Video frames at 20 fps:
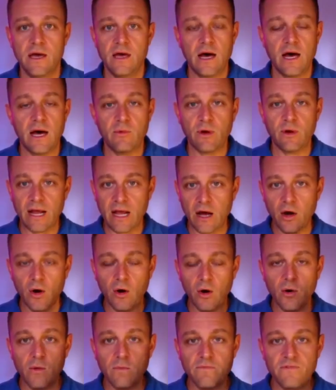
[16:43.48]
Uh, when I got
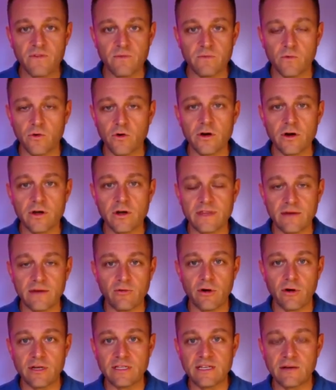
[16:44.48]
home from work, they were
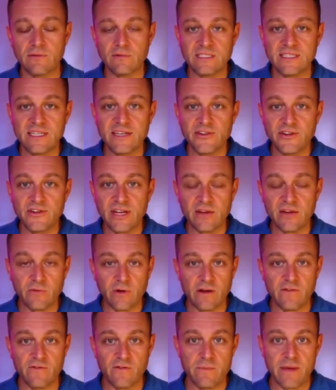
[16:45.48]
already done with dinner, getting
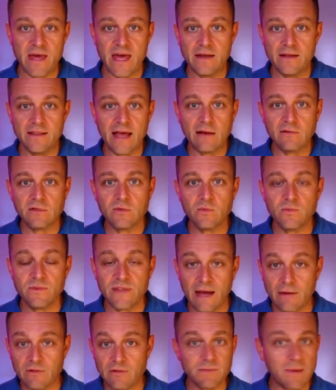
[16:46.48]
ready for bed. That was
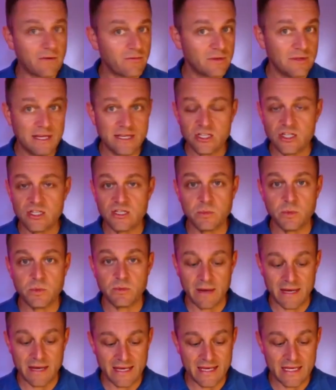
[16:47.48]
that was my relationship with
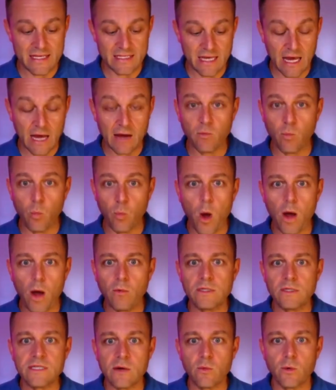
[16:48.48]
my kids. And why
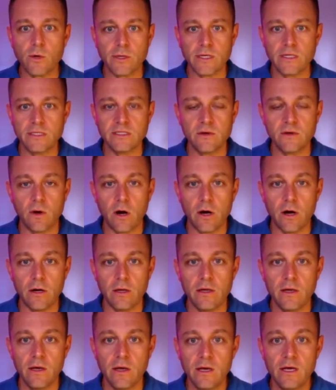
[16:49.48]
was I working so hard?
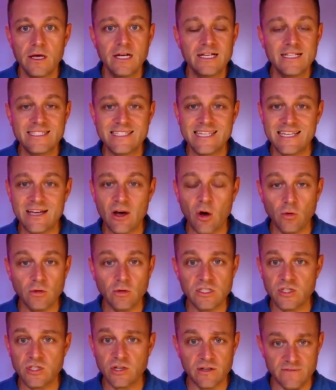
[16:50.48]
To hold
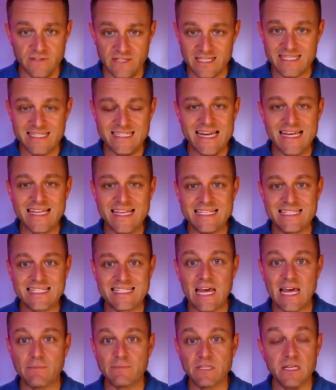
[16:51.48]
serve, to stay the
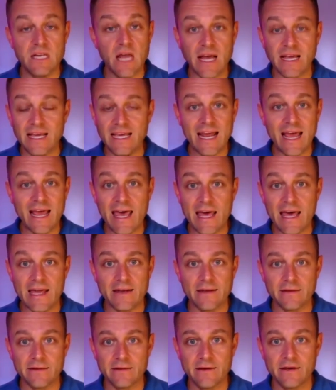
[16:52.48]
same, to not get ahead.
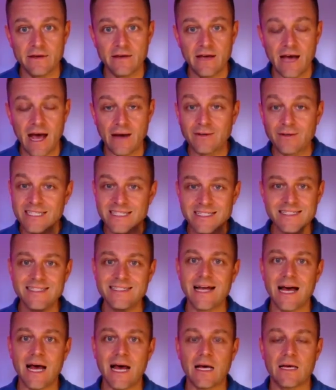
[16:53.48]
I was
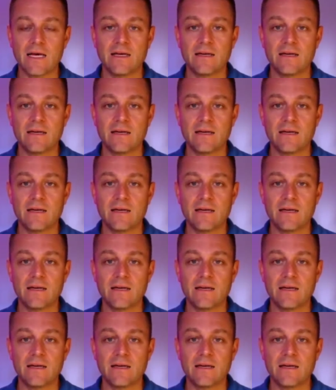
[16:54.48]
stuck.